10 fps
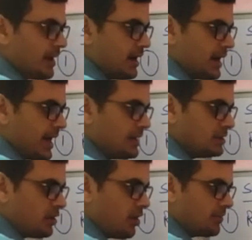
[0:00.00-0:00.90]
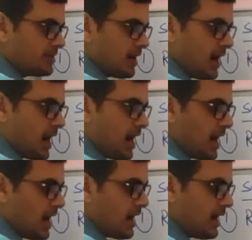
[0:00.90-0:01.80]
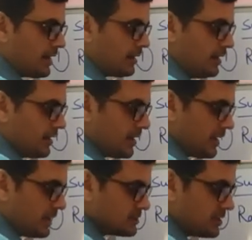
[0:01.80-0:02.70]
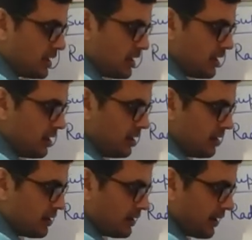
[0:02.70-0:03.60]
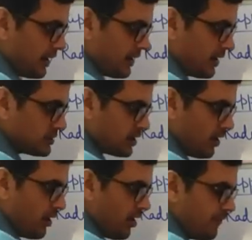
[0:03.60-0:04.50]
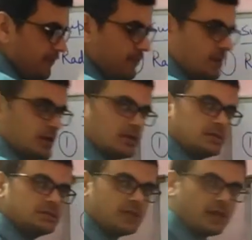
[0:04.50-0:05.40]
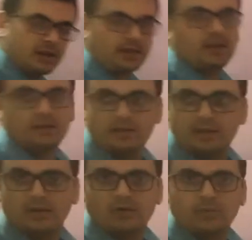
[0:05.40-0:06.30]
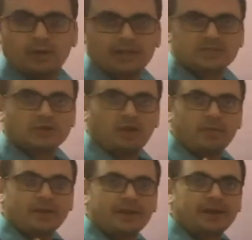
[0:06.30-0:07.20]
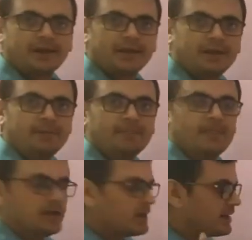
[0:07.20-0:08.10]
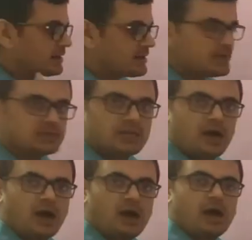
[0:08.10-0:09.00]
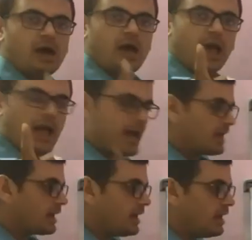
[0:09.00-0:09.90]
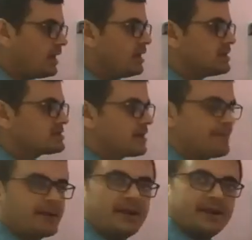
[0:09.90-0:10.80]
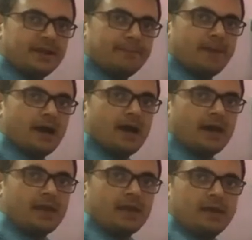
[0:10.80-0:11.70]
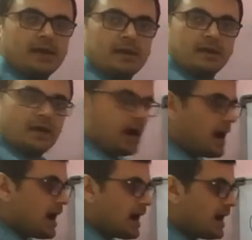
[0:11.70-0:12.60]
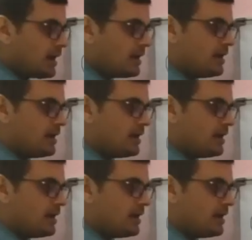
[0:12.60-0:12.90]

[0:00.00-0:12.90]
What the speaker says: length of the arc is the radius of circle. What is called 1 radian? It is the angle subtended by arc